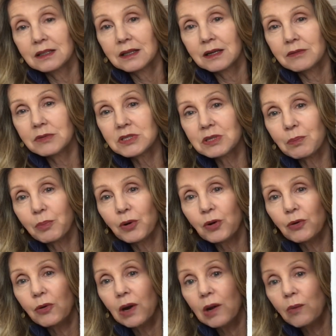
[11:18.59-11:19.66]
It was a pearl
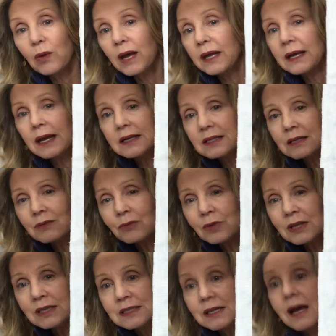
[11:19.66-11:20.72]
gray Rit and I didn't
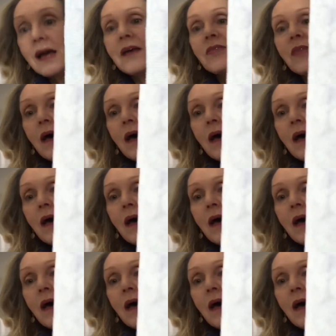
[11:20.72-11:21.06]
really dye it